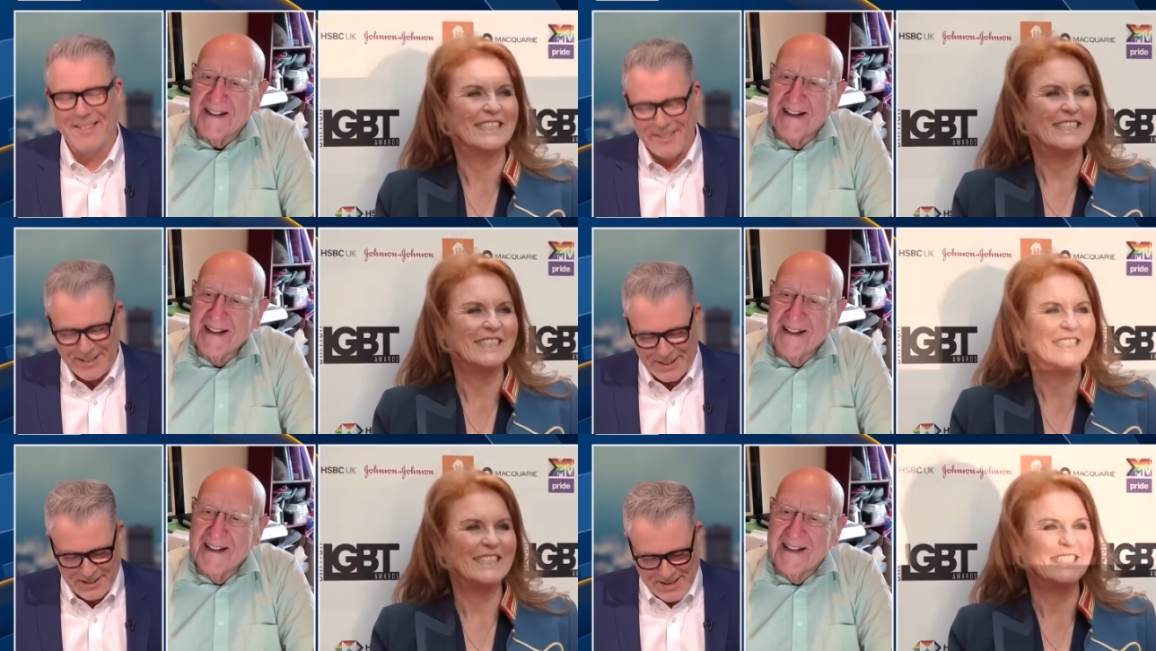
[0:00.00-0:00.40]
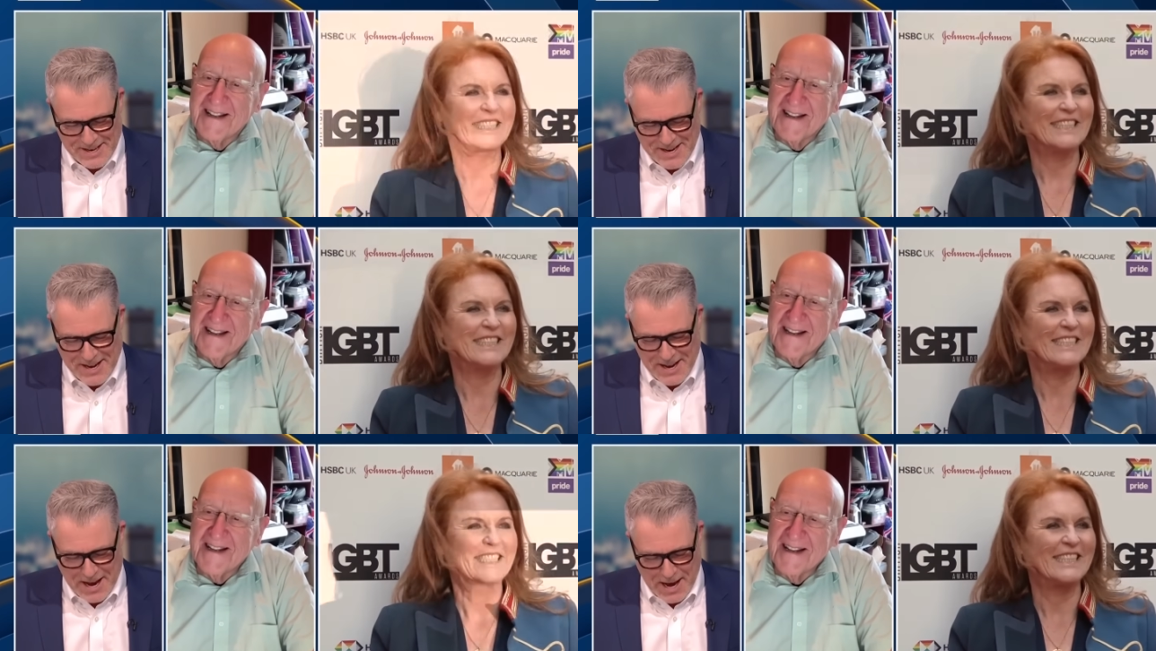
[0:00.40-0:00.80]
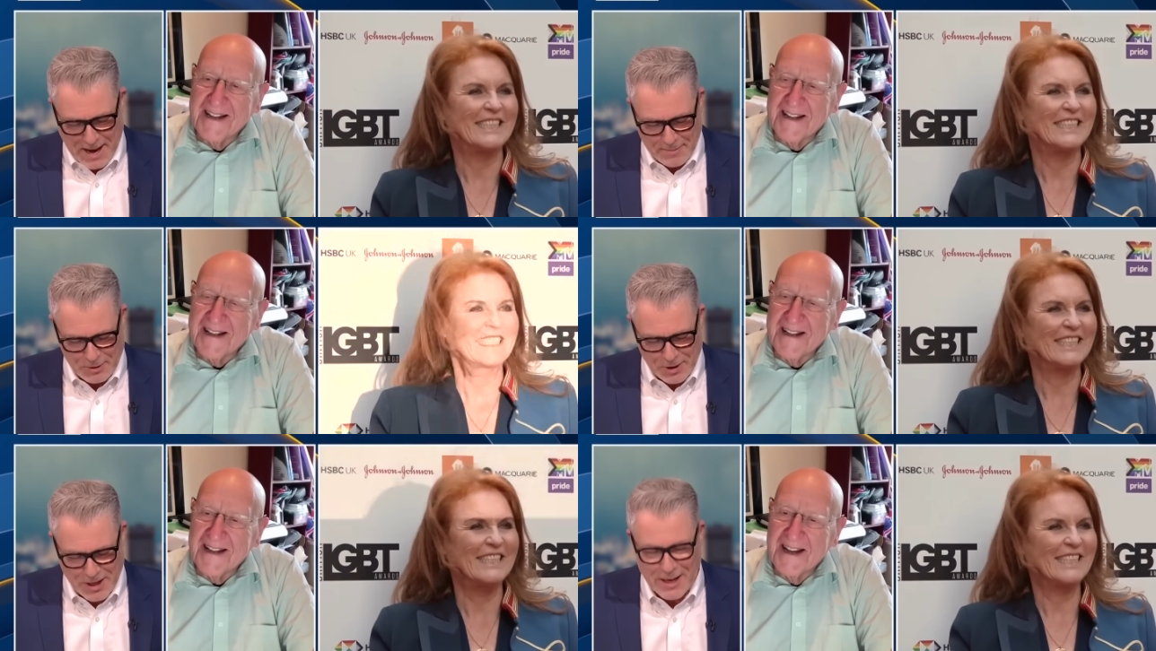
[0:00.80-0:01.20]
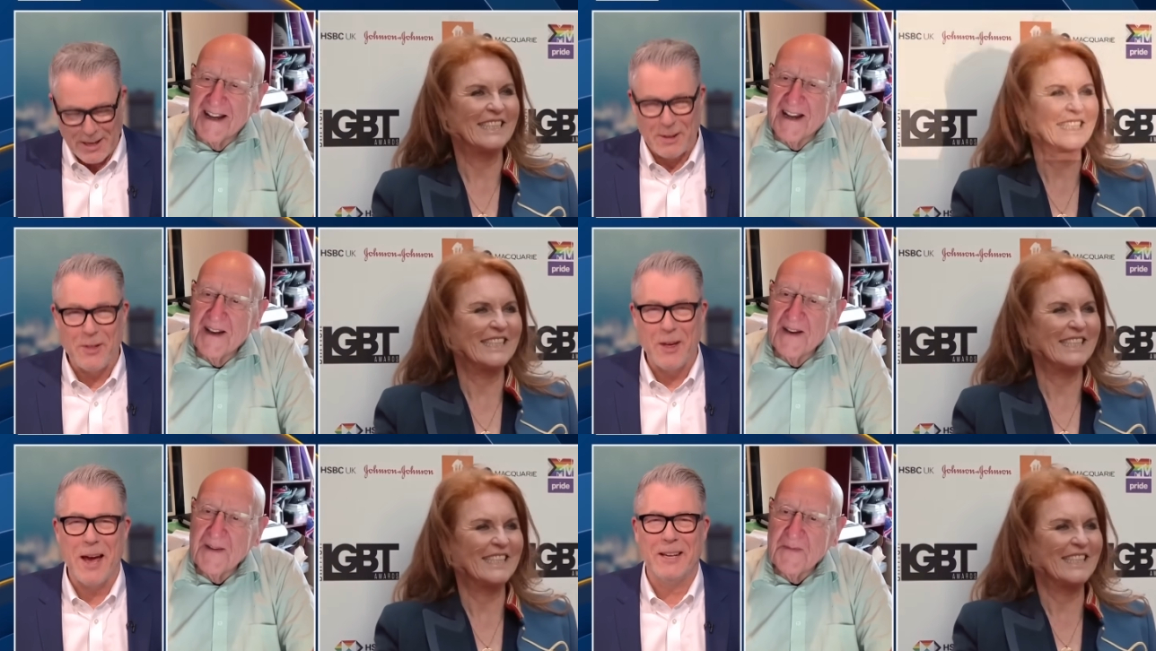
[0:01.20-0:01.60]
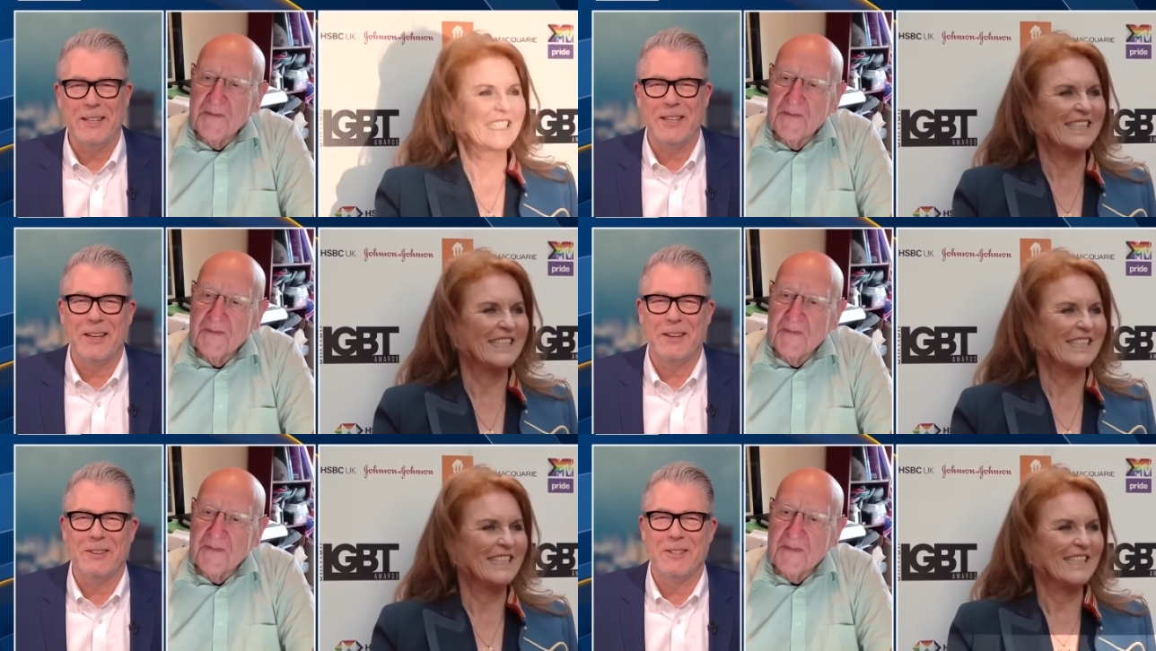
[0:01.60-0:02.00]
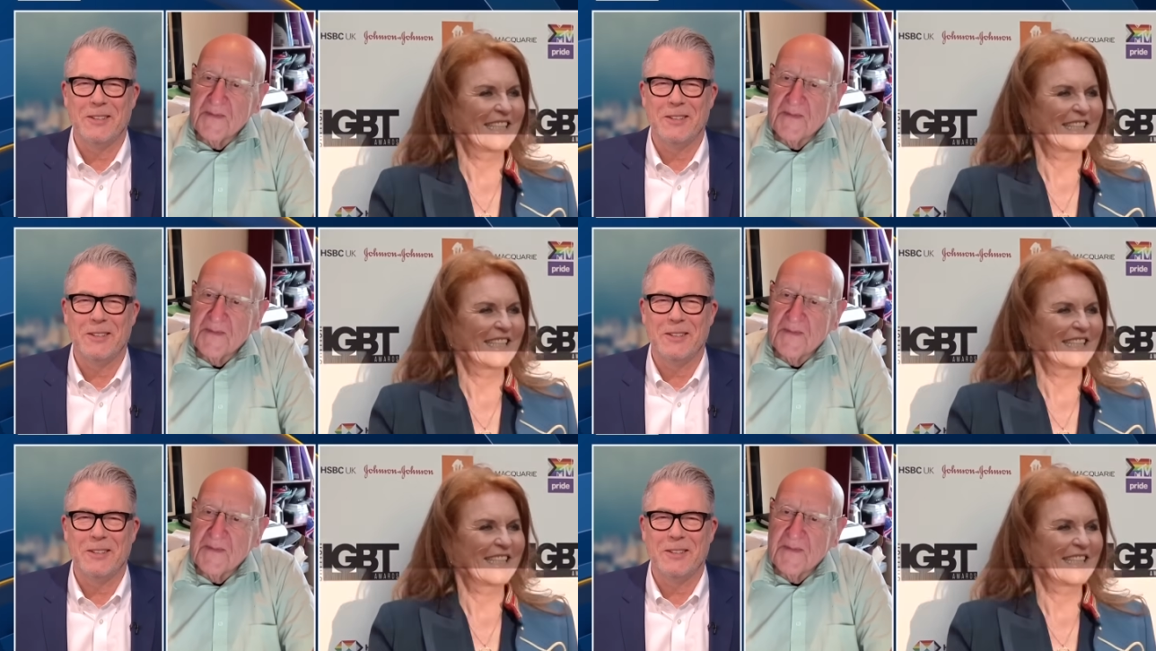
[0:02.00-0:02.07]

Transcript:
Speaker 1: there it is. Uh, Charlie, thank you.